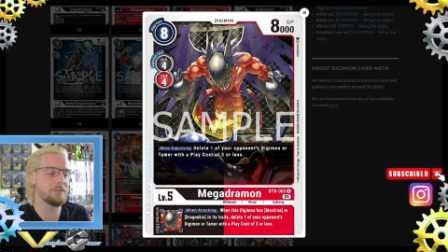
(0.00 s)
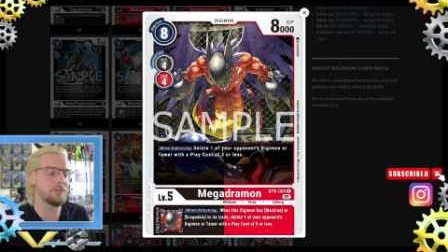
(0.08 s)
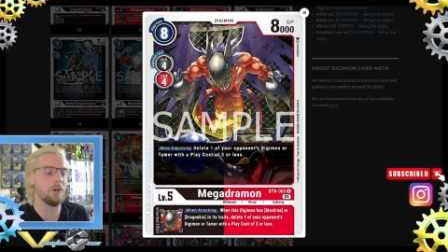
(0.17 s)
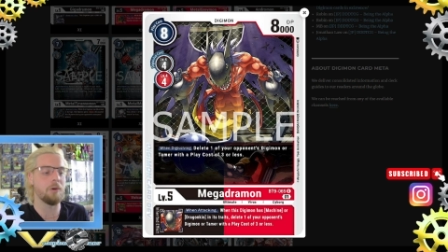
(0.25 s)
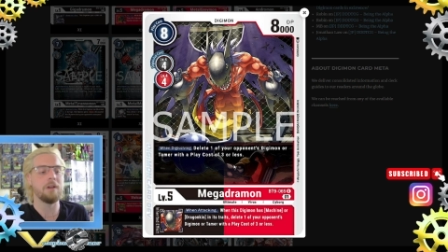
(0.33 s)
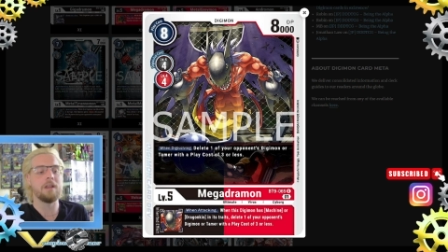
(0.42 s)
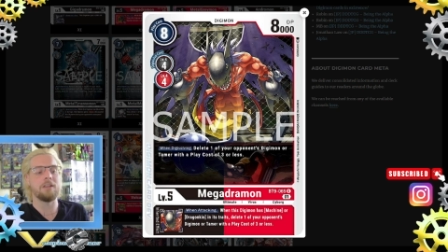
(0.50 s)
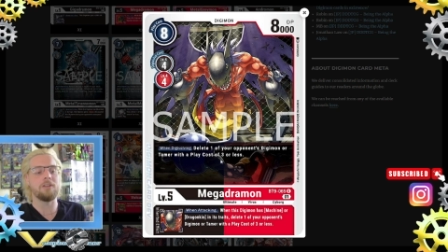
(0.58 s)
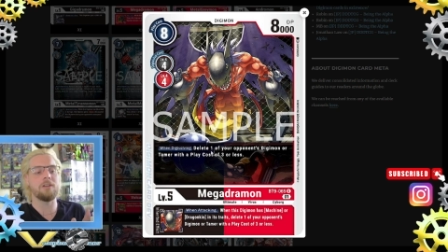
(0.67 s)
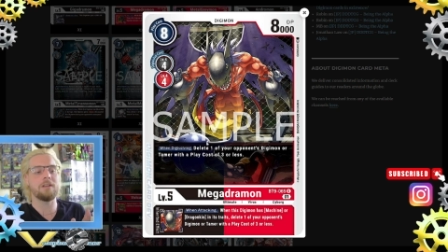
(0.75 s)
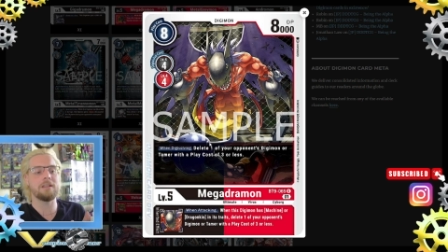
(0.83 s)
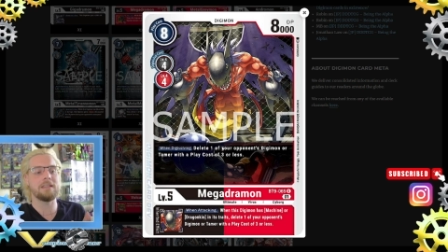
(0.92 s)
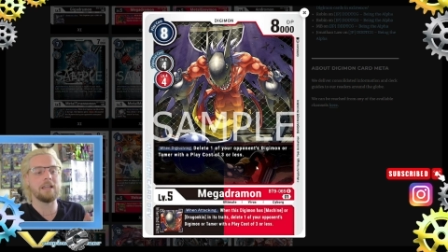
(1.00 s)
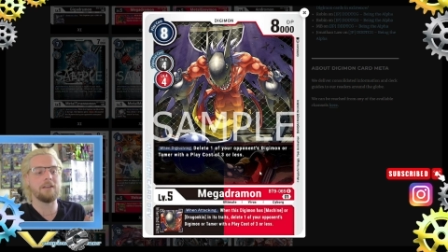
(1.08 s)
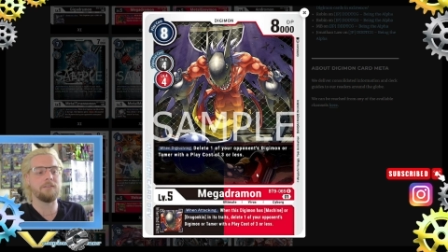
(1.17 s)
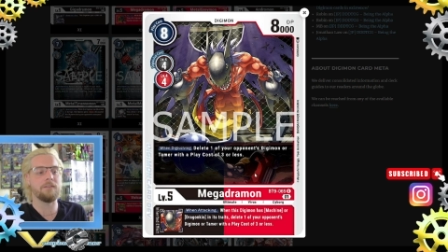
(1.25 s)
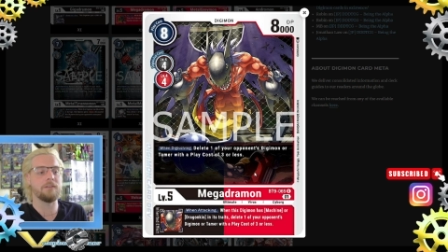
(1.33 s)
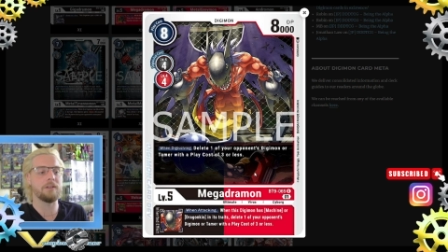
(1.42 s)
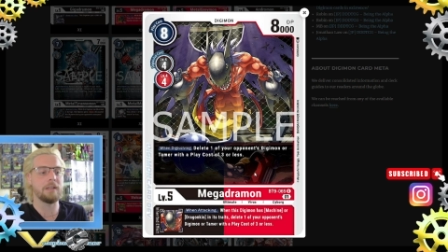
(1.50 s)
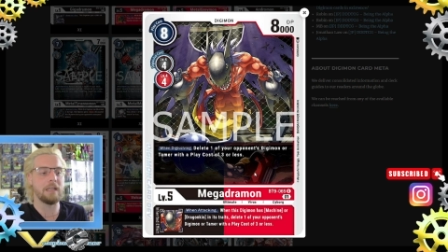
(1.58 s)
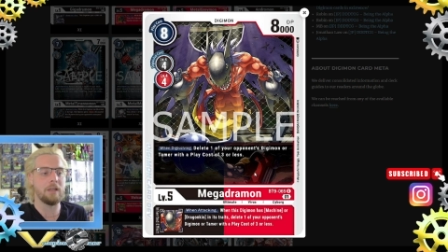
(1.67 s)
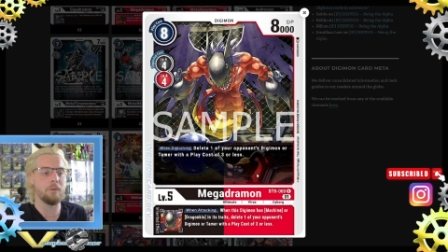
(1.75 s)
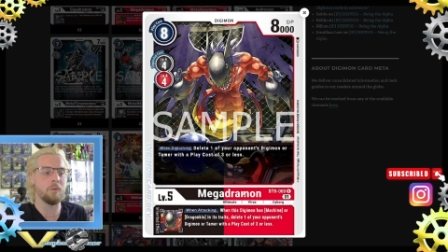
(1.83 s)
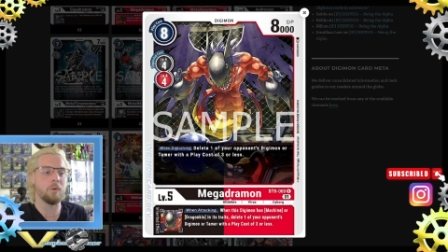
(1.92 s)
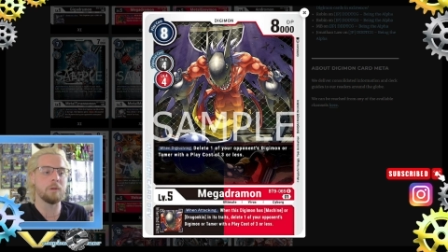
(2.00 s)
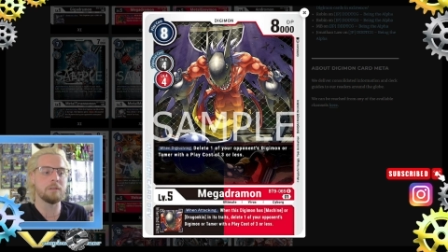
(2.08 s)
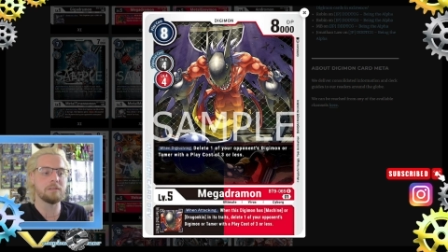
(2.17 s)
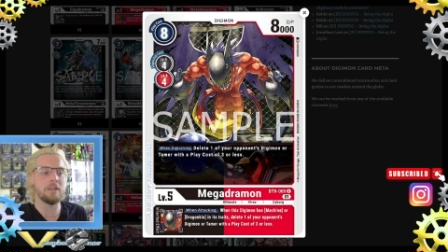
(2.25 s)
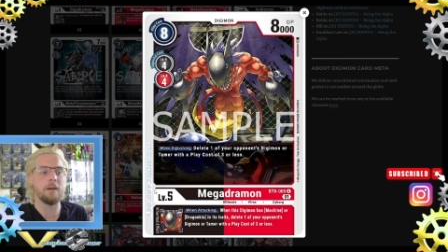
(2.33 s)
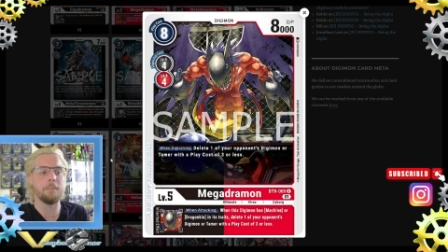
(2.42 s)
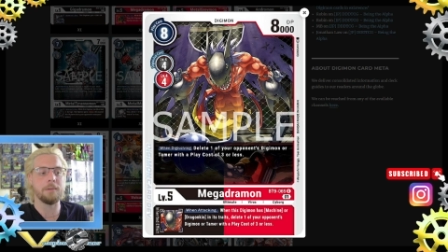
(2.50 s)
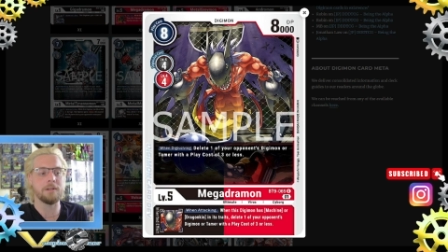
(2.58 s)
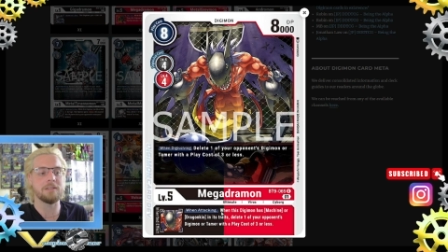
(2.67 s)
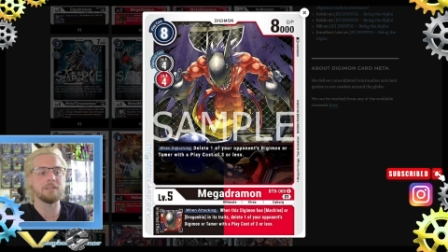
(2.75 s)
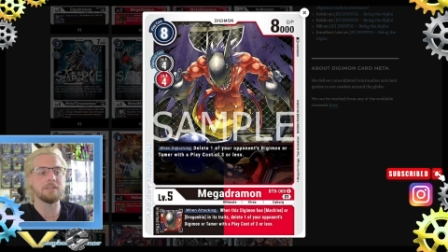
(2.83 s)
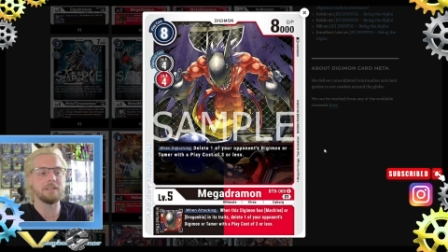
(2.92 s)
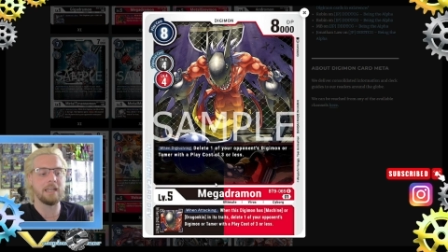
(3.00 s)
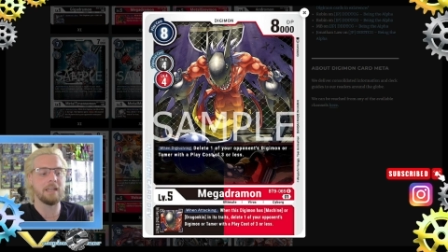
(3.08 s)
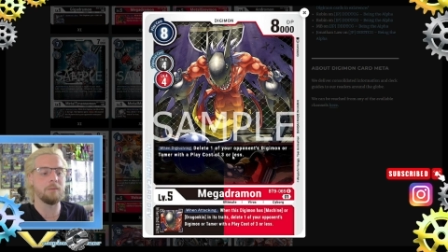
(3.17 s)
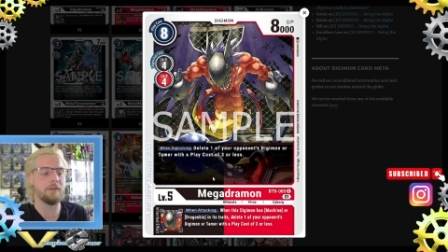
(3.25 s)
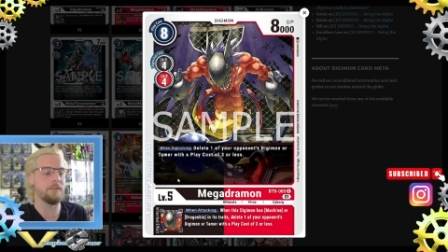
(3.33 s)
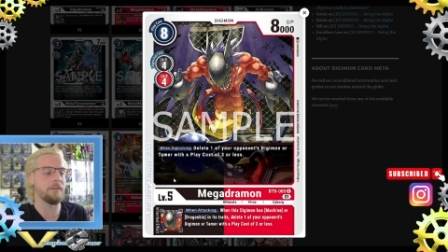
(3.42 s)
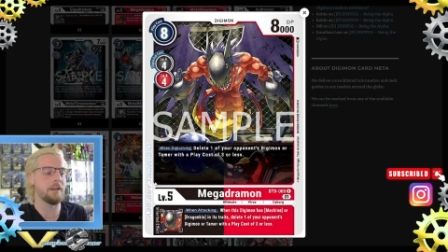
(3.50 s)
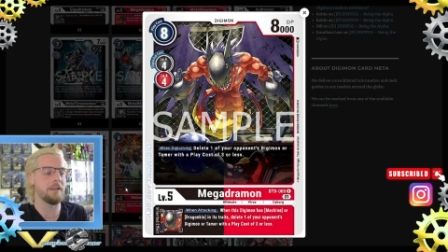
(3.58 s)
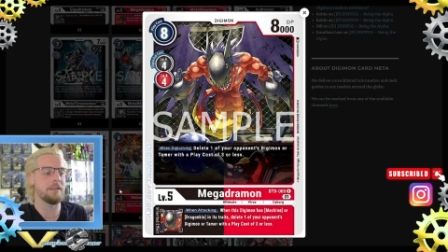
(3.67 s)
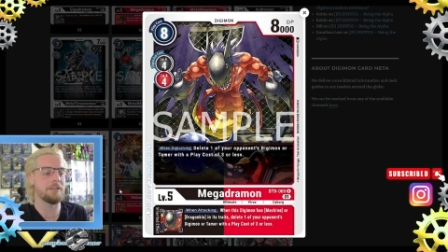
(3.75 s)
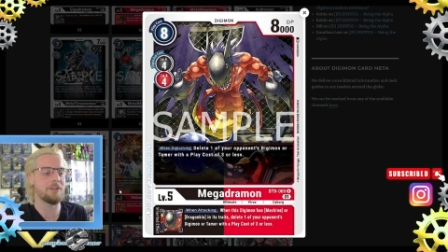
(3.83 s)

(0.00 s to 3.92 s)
So you could definitely ruin a person's day with this